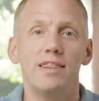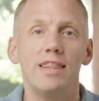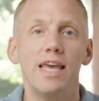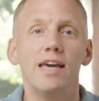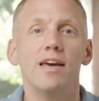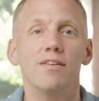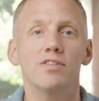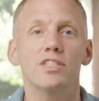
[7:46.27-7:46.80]
I
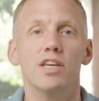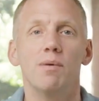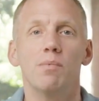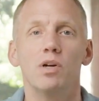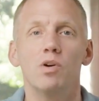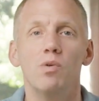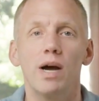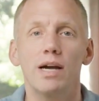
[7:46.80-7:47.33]
think of
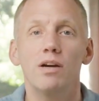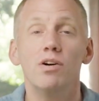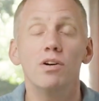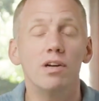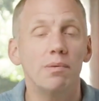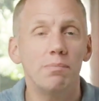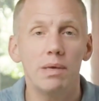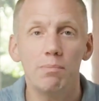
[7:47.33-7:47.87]
someone who I
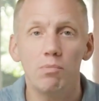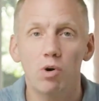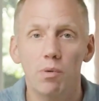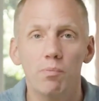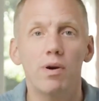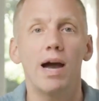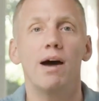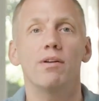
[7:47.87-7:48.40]
couldn't be more
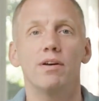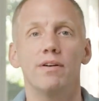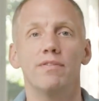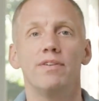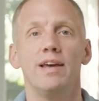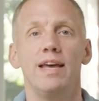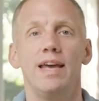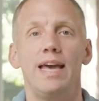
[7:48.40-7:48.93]
proud
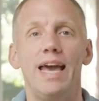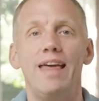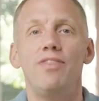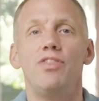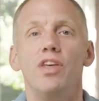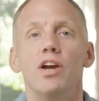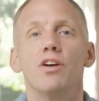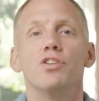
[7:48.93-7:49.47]
of
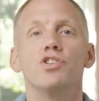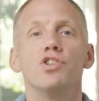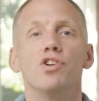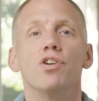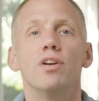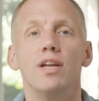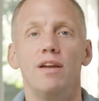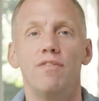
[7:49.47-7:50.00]
and their
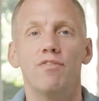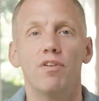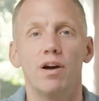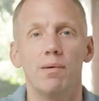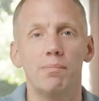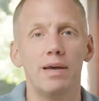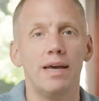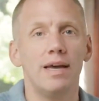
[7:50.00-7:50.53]
journey
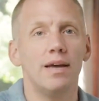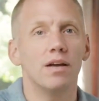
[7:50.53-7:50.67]
from